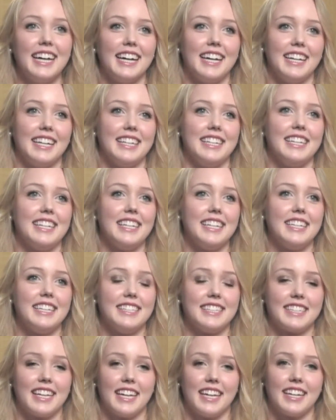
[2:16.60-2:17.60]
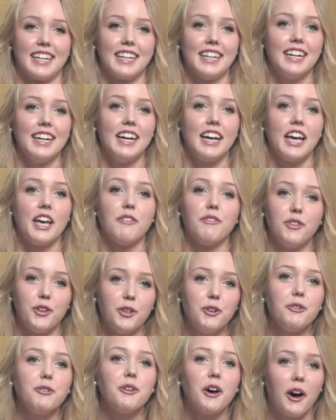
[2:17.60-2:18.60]
And he's like, if
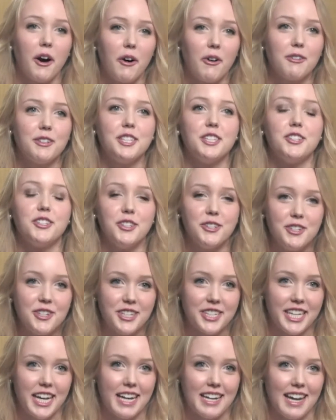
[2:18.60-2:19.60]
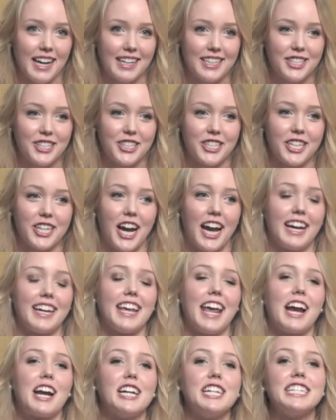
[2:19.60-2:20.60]
you go to junior day next year, I
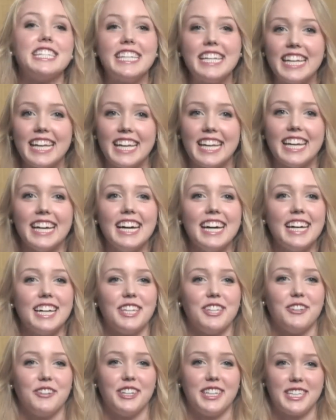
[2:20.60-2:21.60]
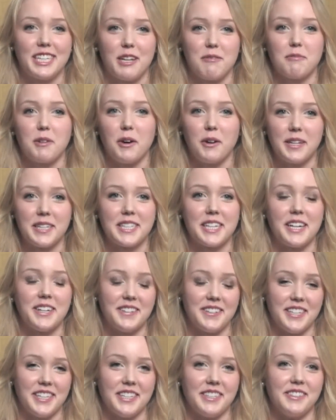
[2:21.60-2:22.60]
guarantee you'll end up going to
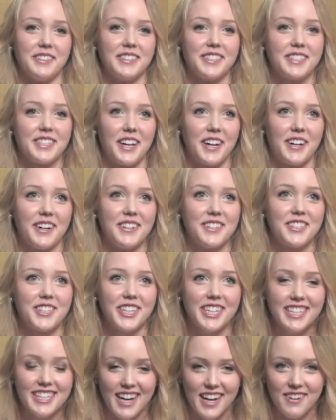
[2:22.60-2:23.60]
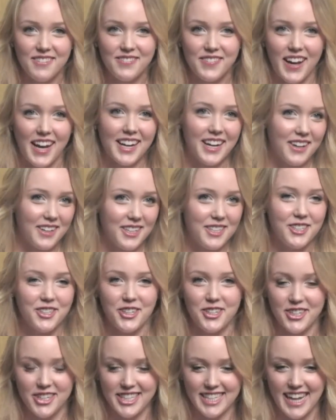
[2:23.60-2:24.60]
OU. So sure enough, I go to
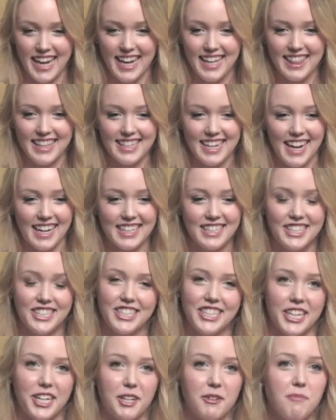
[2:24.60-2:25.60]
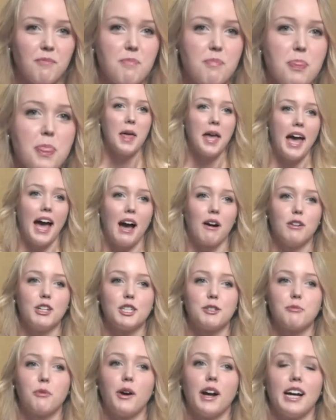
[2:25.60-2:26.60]
junior day the next year, at
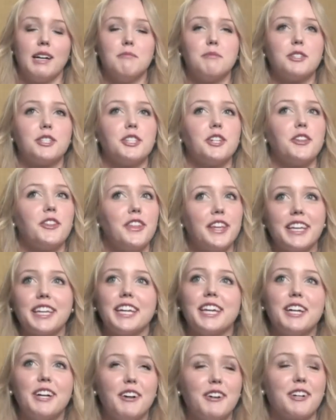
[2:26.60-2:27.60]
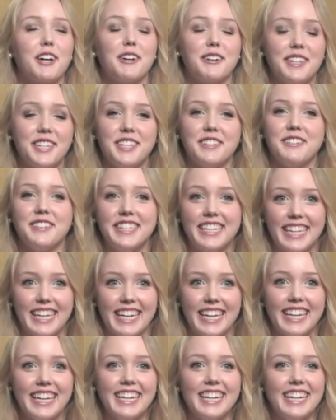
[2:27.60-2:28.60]
which point I'm still thinking I'll go to
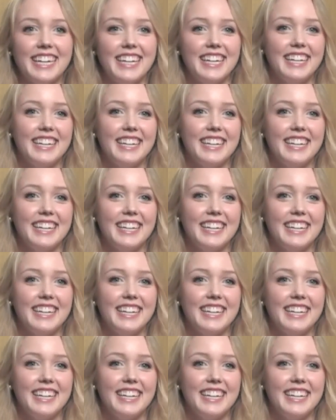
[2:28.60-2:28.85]
UT.